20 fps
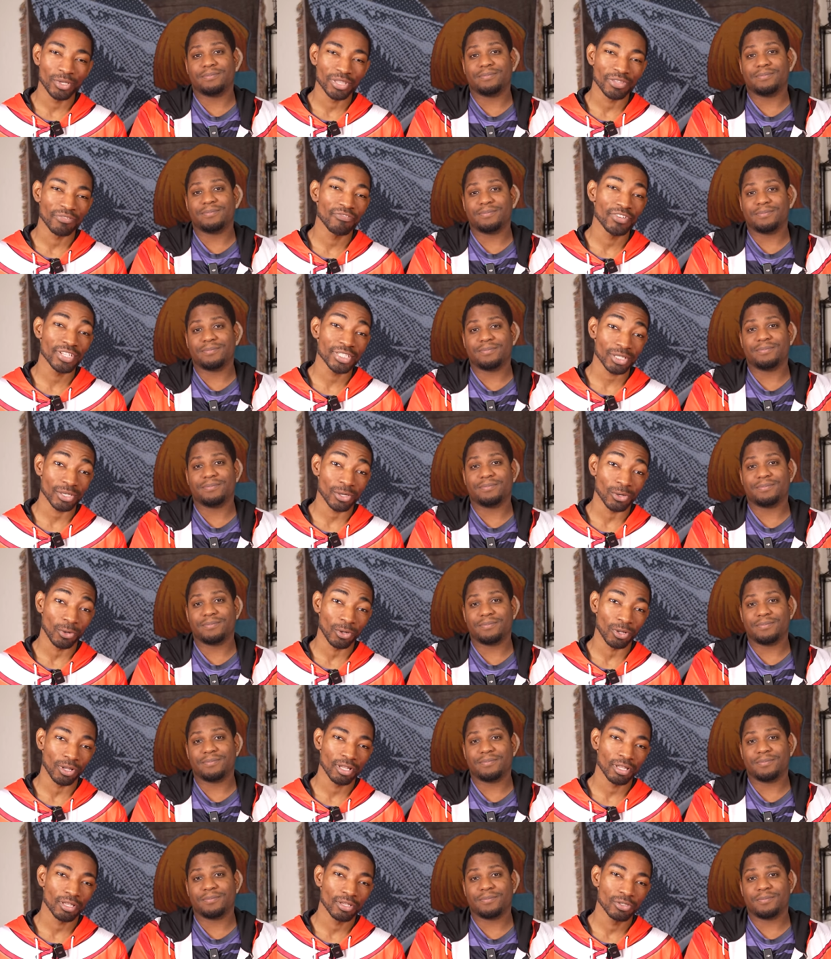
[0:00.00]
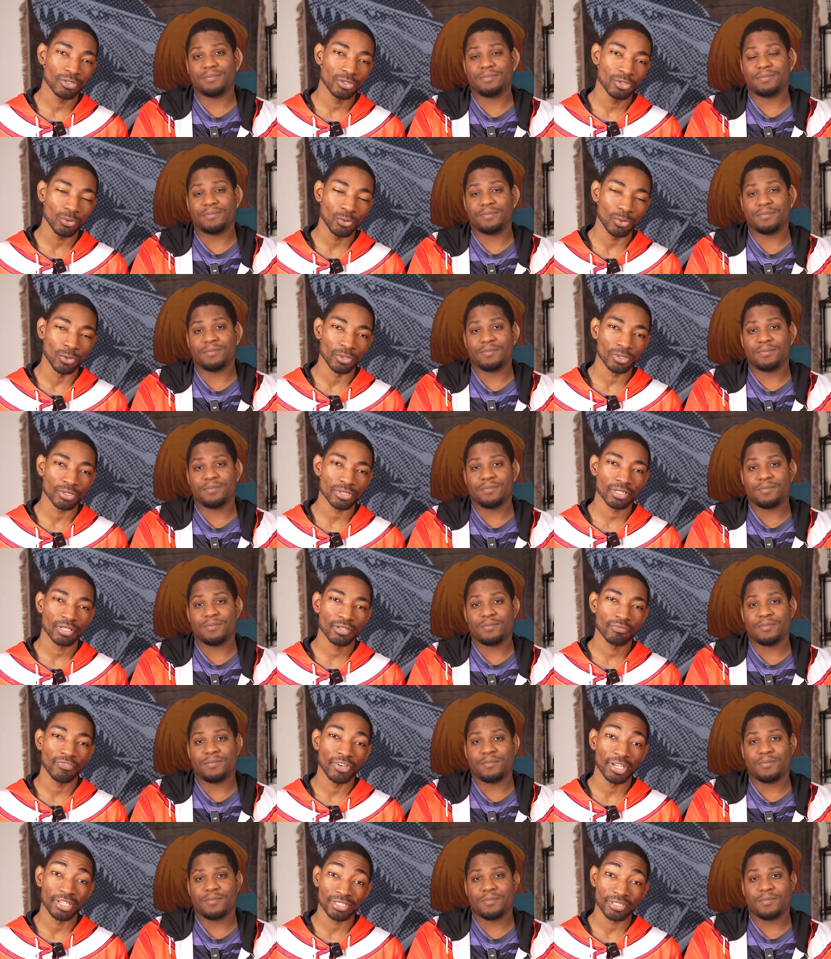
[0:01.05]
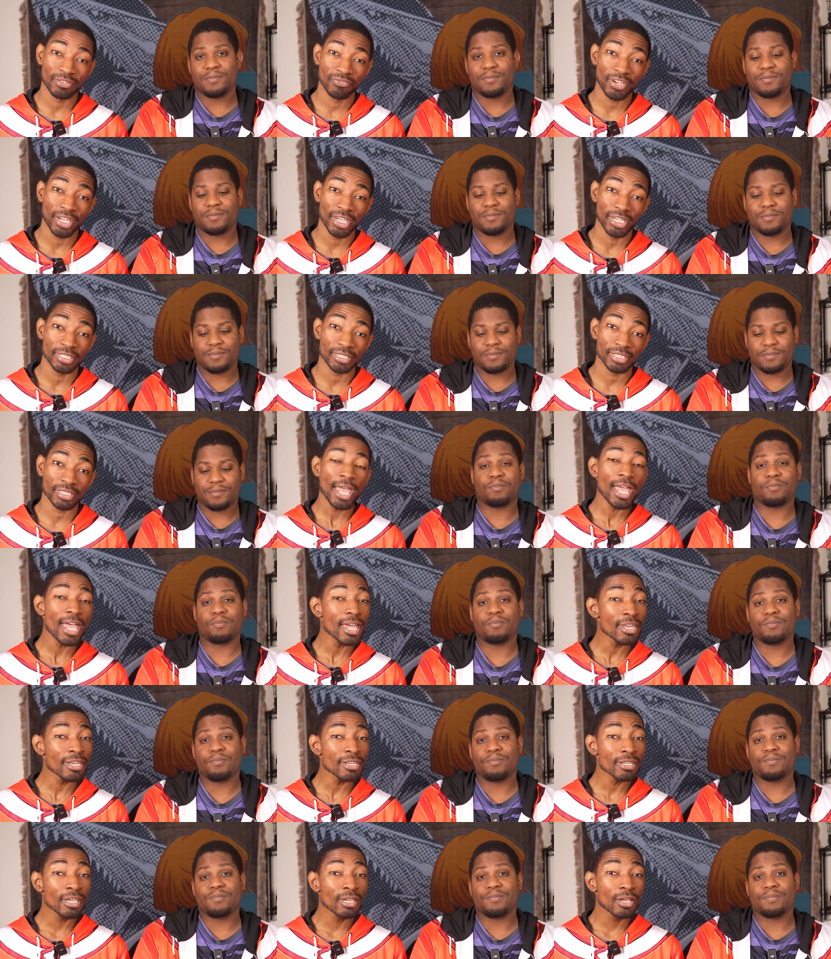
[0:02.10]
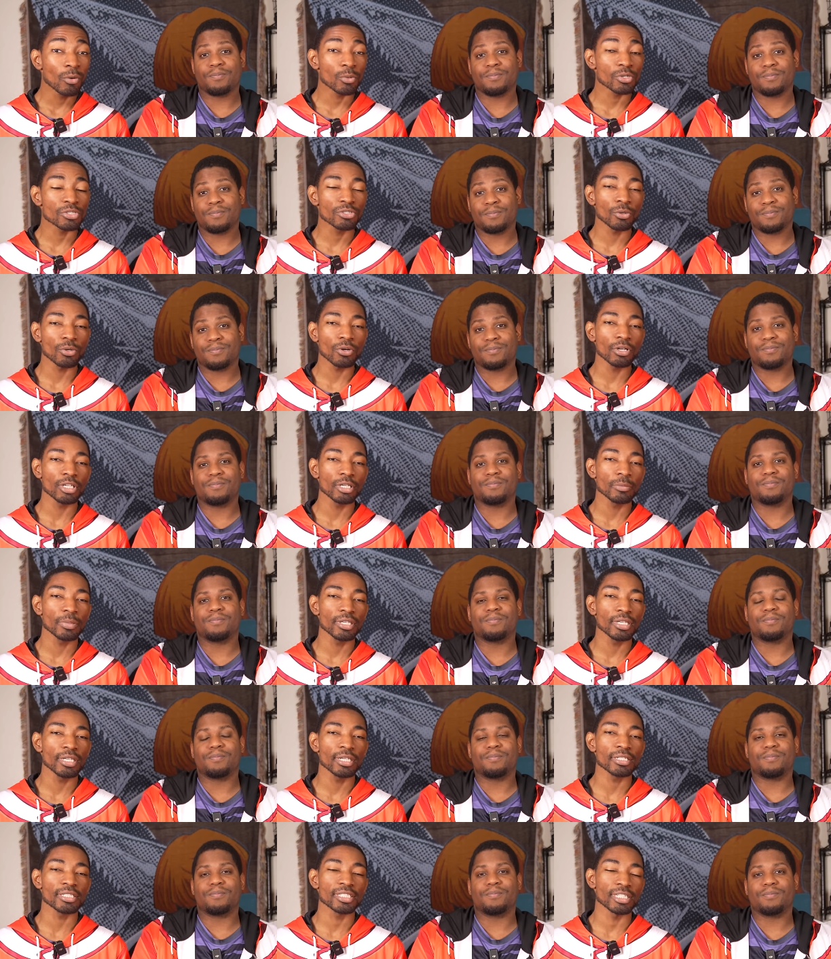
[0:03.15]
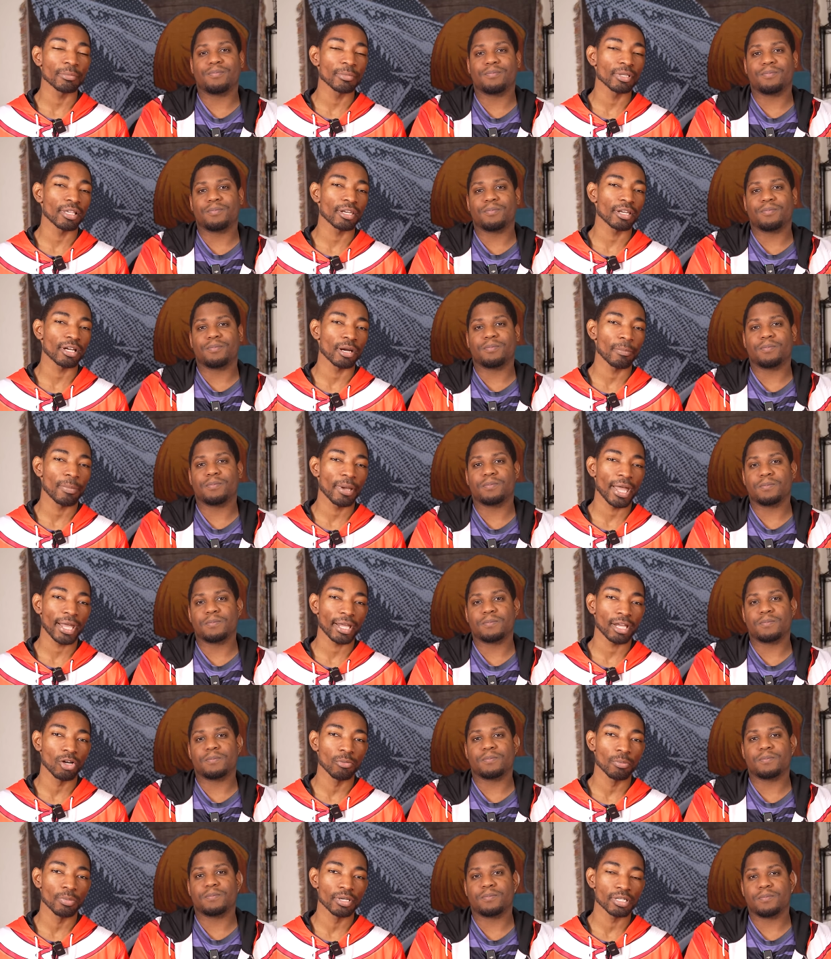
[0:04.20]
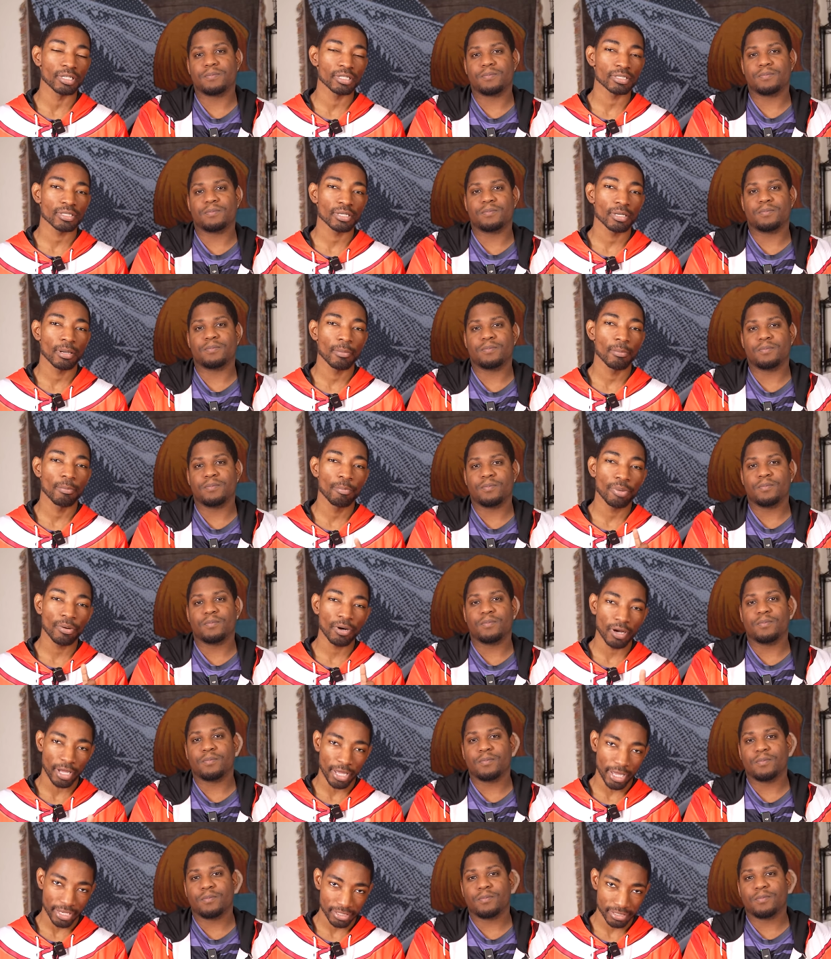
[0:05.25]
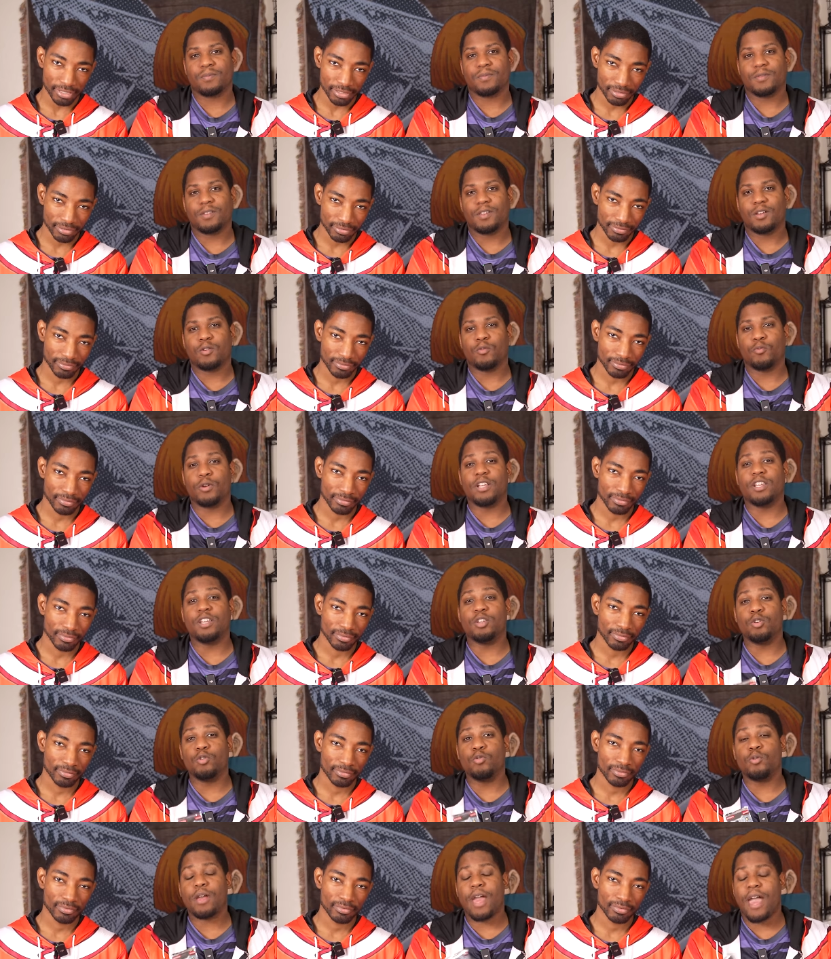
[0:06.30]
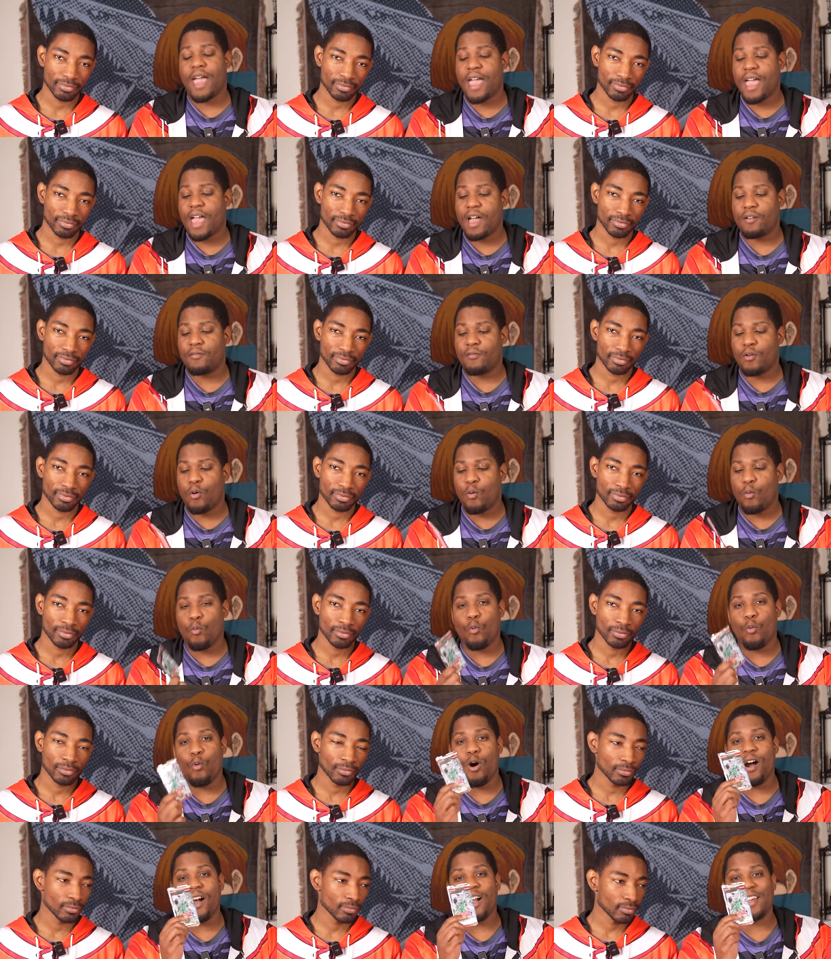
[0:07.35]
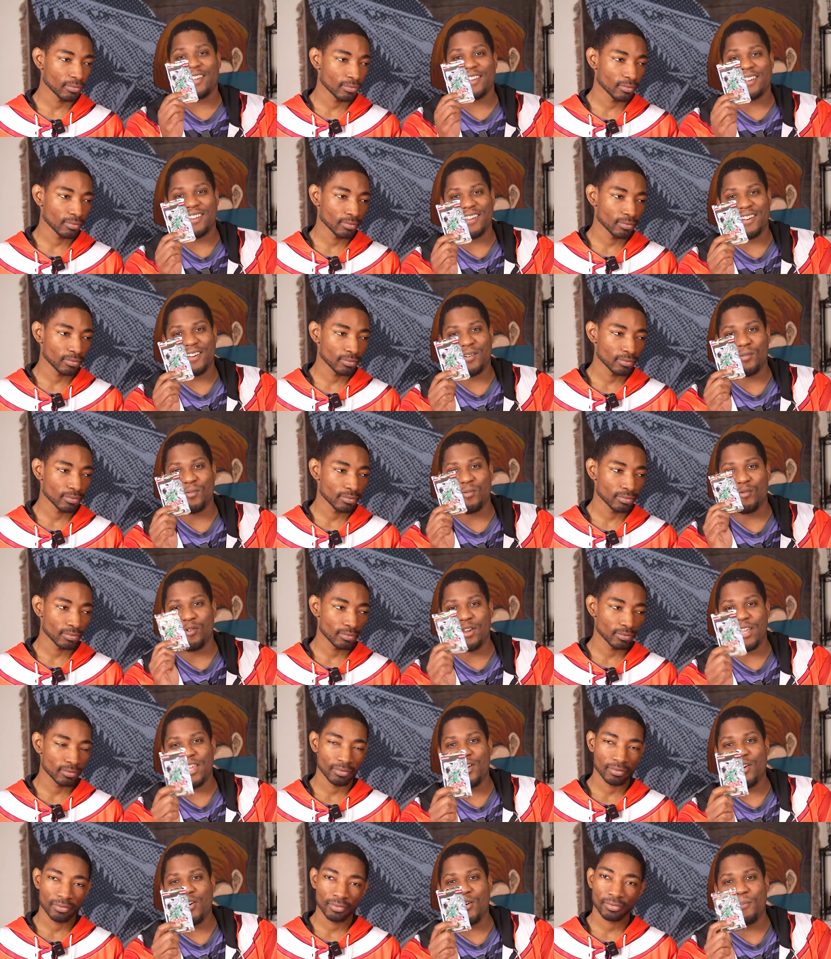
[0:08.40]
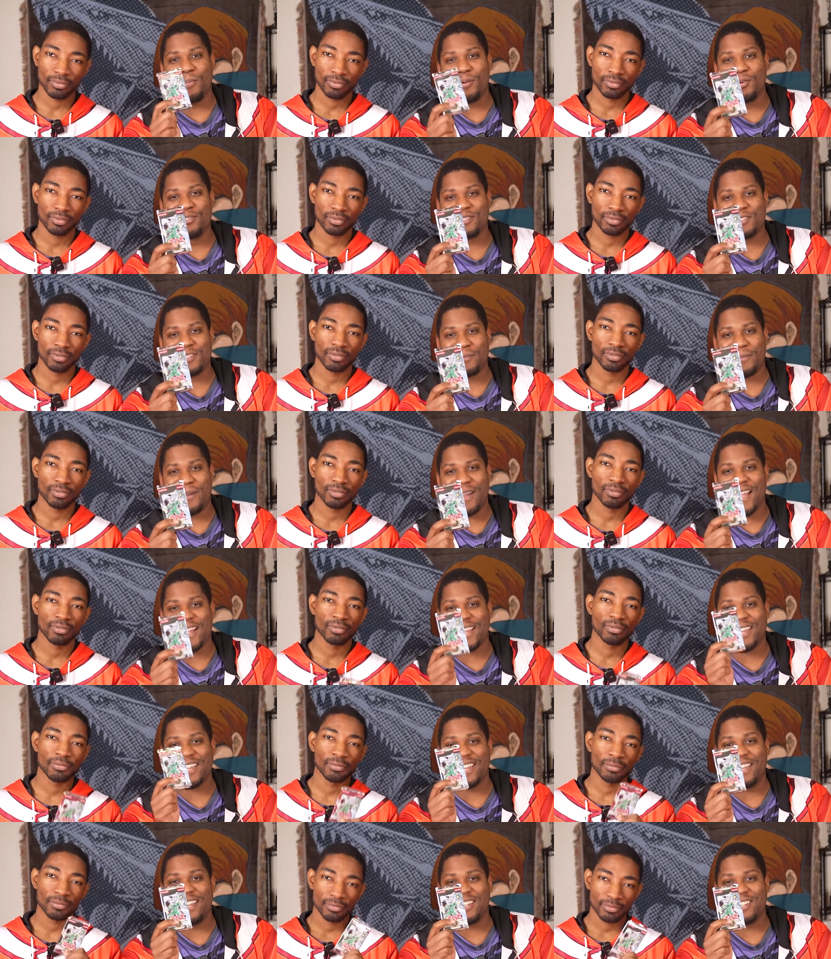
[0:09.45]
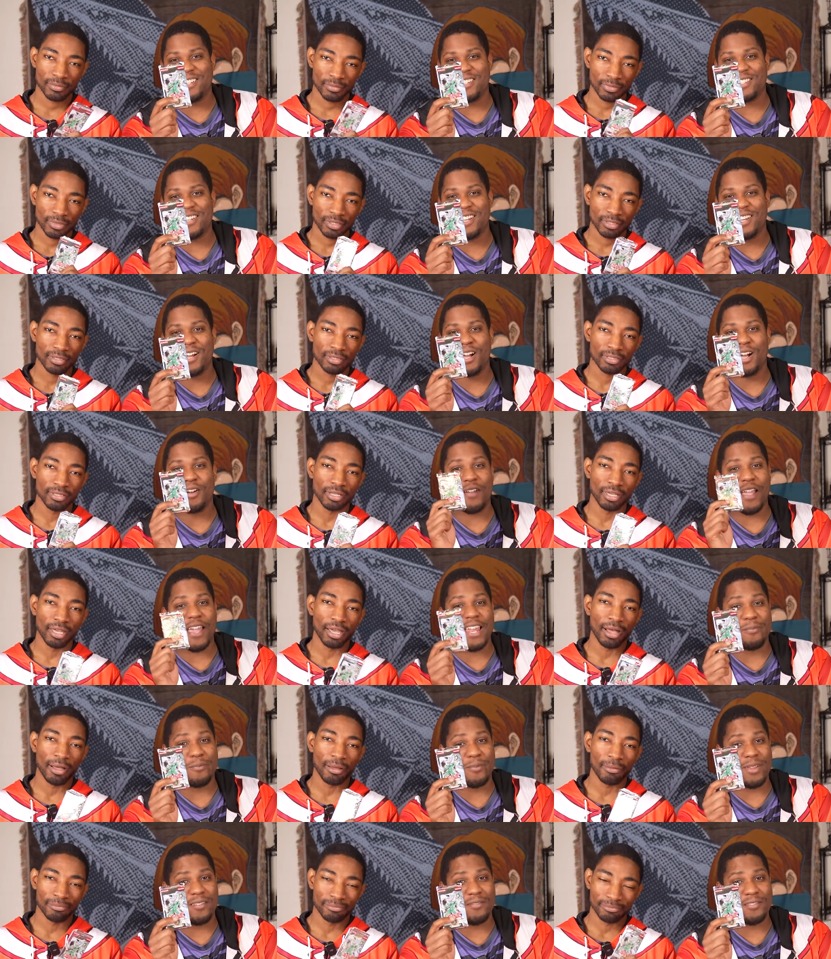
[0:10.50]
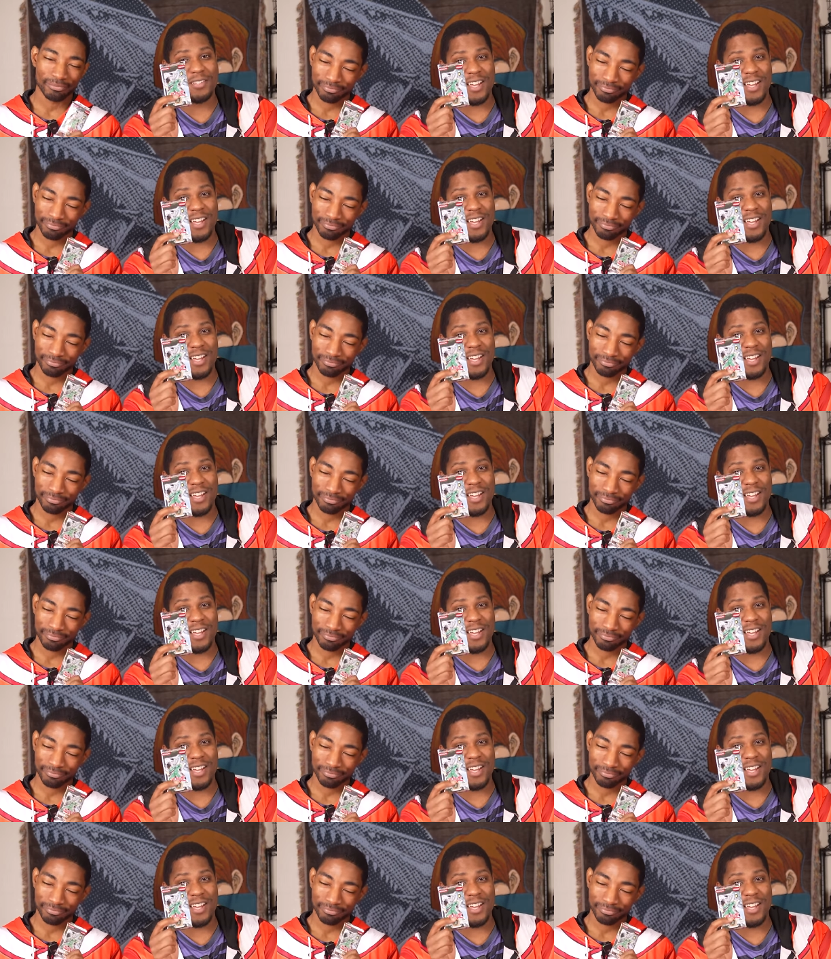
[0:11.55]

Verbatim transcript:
Speaker 1: with physical duels face to face. And we're still going to be simulating our pack openings,
Speaker 2: but we do have one real booster pack each of yeah. Enemy of